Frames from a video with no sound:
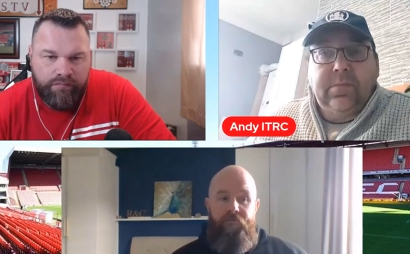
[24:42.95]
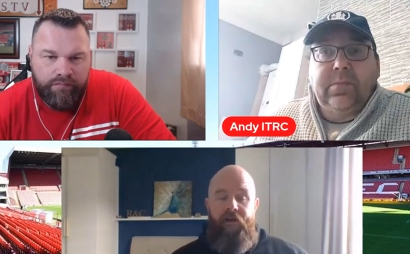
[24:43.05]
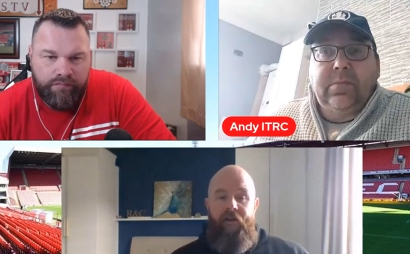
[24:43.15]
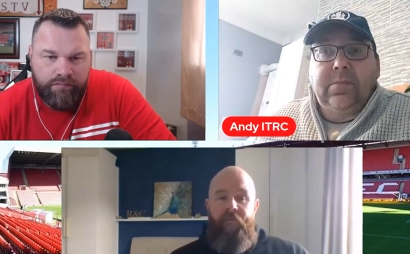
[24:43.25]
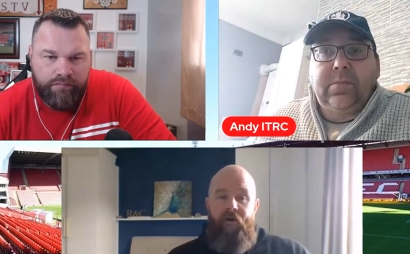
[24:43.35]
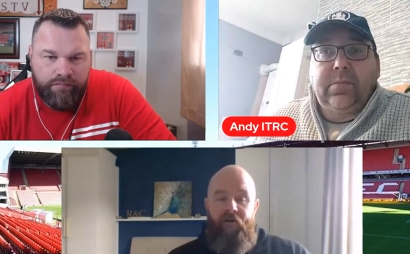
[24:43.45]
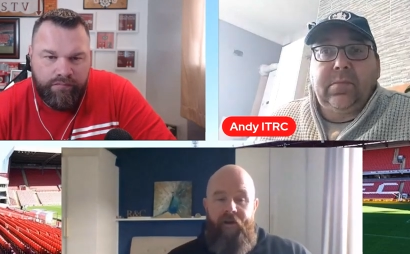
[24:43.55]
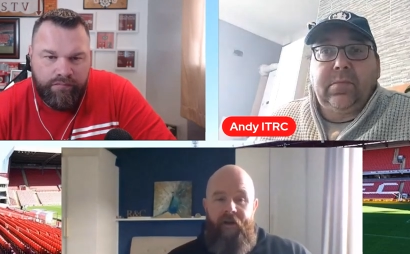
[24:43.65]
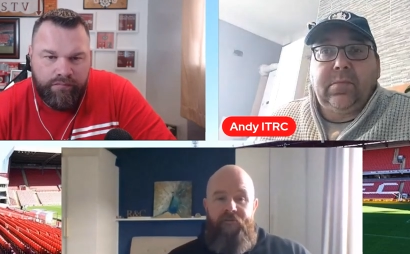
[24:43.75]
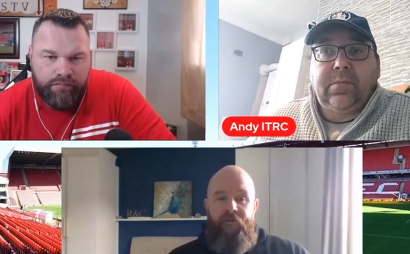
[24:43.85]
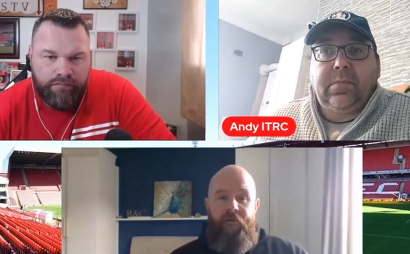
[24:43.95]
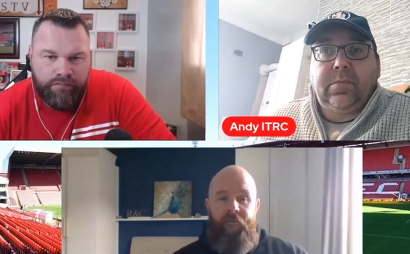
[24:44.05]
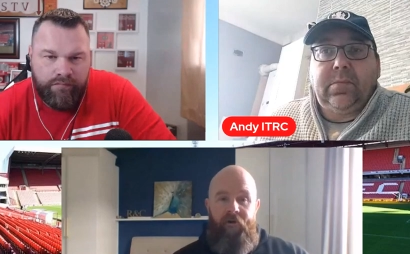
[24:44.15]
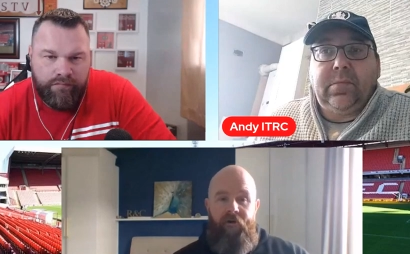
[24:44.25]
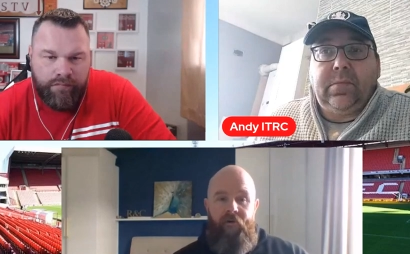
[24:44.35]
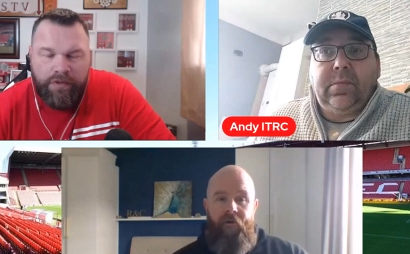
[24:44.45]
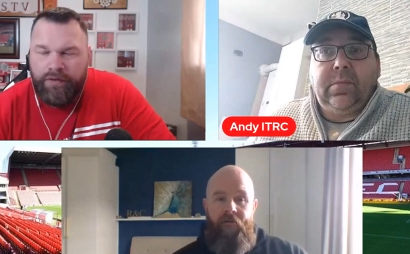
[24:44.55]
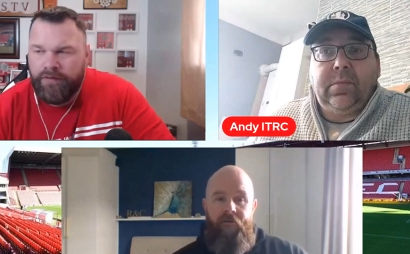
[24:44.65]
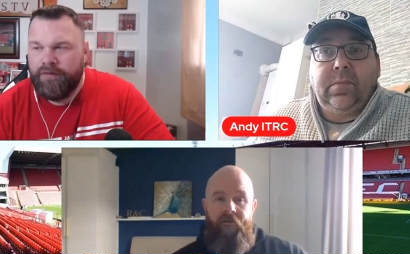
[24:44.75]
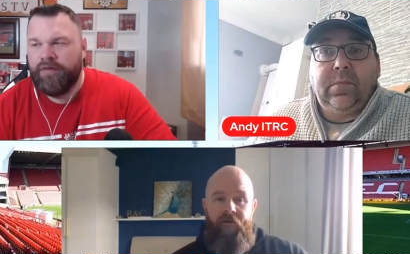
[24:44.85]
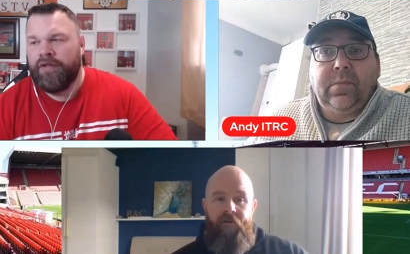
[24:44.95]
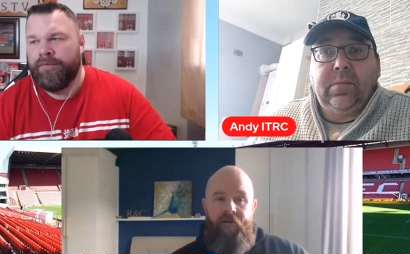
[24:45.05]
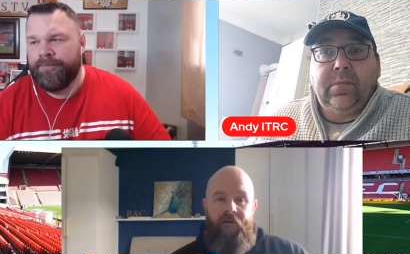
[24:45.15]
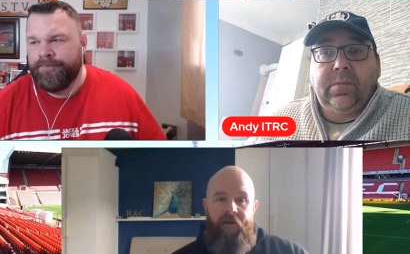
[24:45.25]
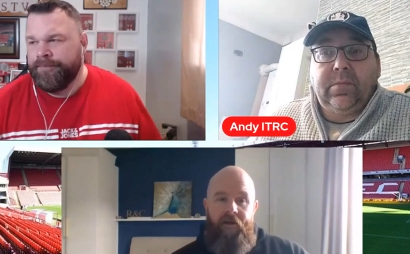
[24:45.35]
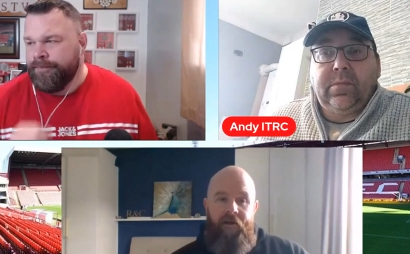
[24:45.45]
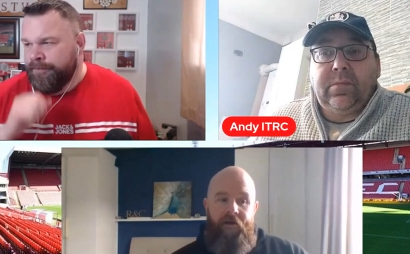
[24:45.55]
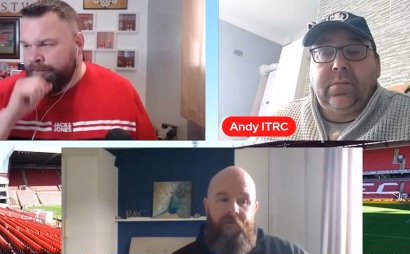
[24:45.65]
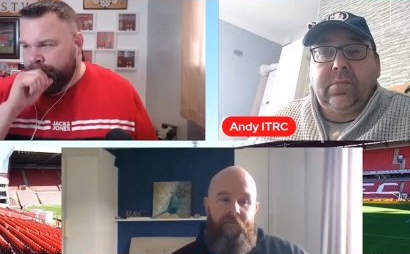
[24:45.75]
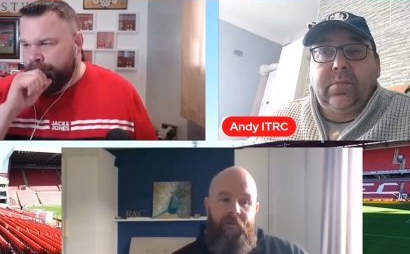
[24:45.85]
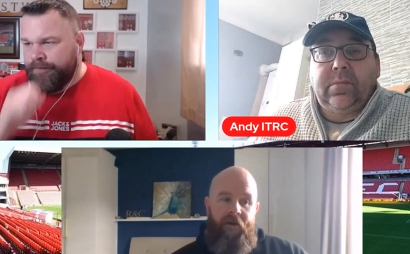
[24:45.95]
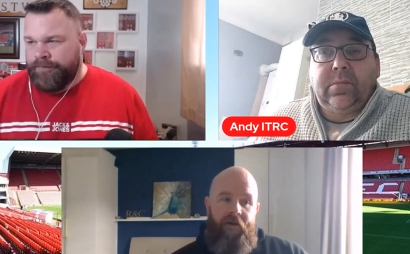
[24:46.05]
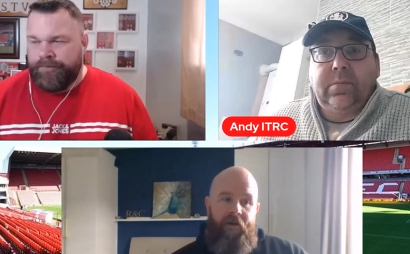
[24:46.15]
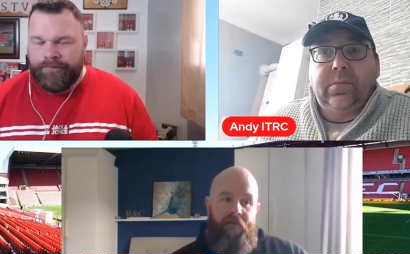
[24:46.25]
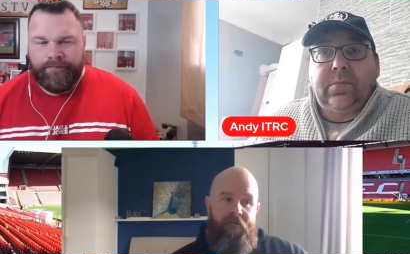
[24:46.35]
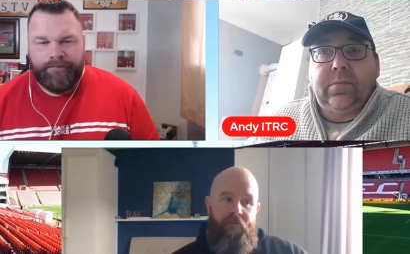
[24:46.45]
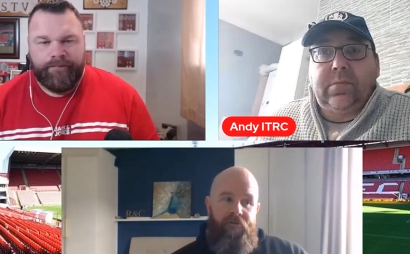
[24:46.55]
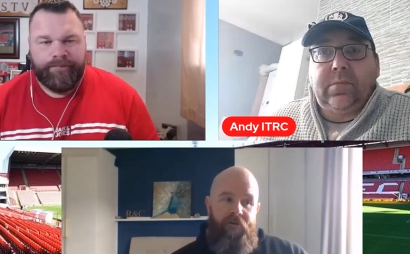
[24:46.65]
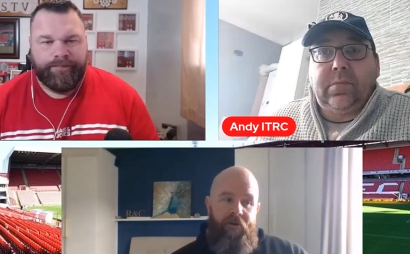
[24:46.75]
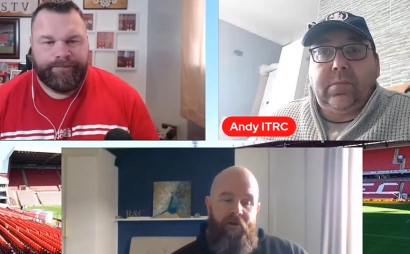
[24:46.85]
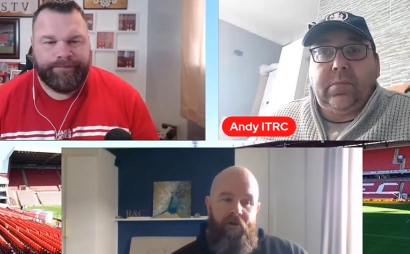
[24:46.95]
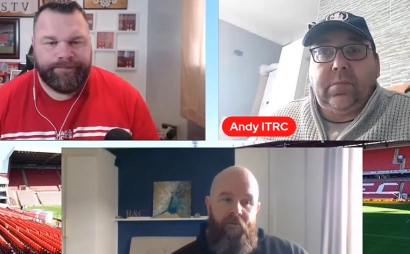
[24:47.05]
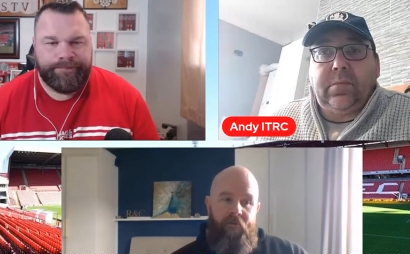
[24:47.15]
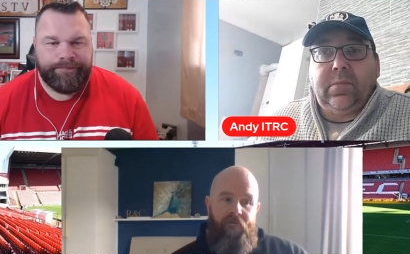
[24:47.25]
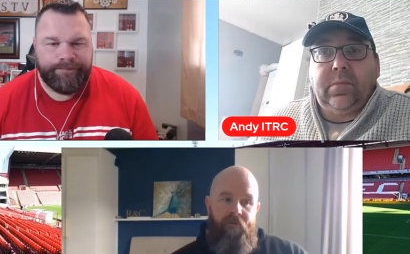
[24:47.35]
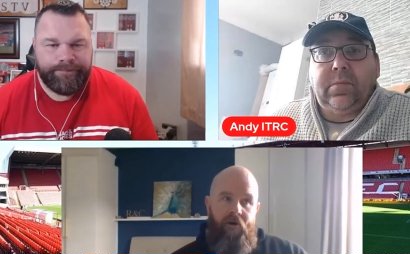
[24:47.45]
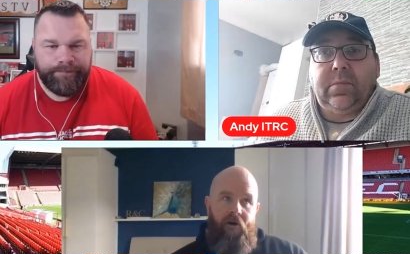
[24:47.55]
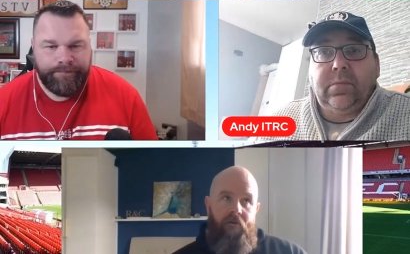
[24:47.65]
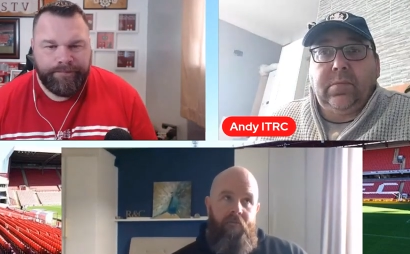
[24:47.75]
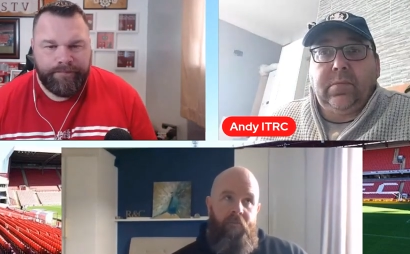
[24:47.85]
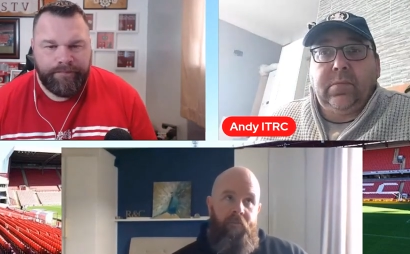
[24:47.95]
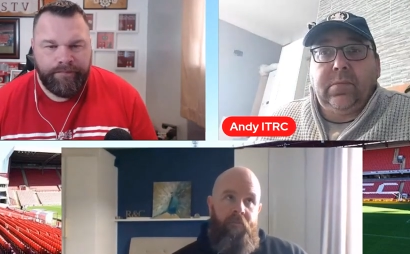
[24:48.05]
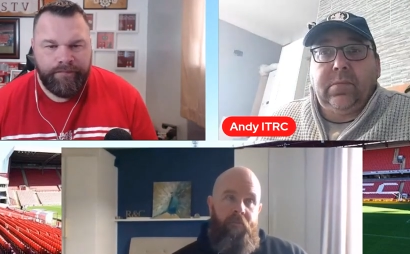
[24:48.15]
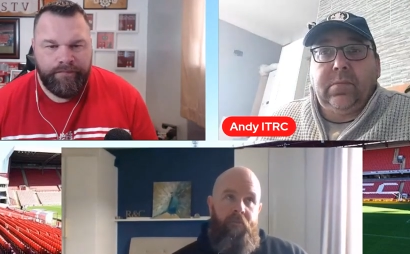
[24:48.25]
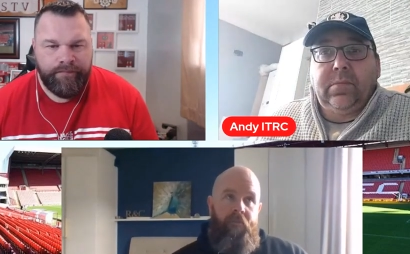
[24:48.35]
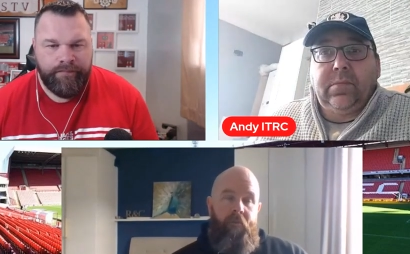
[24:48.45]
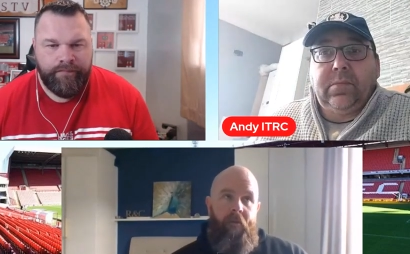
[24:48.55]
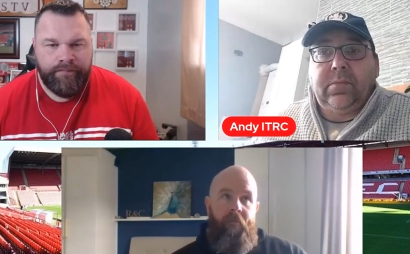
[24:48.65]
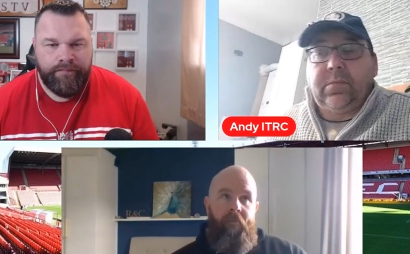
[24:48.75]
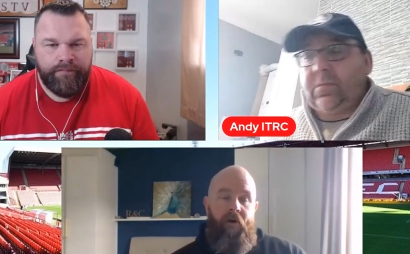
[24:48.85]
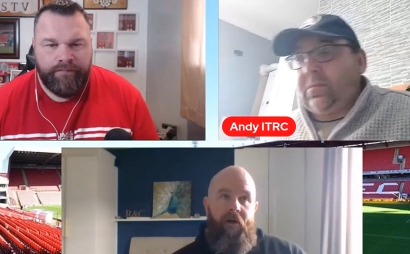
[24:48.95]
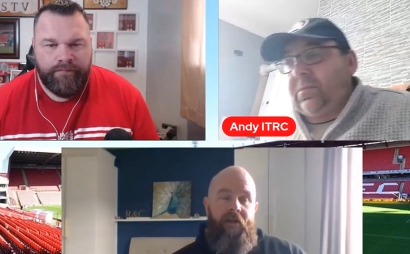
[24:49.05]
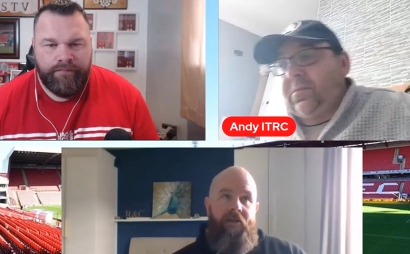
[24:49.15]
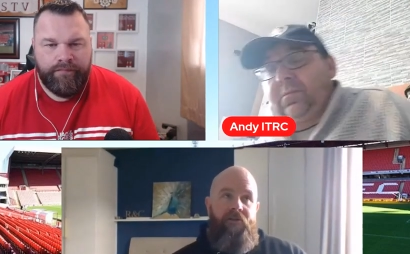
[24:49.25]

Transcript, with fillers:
Speaker 1: really important games coming up at Oakwell. Yeah. Um, in the near future, you know, we've got. I mean, it's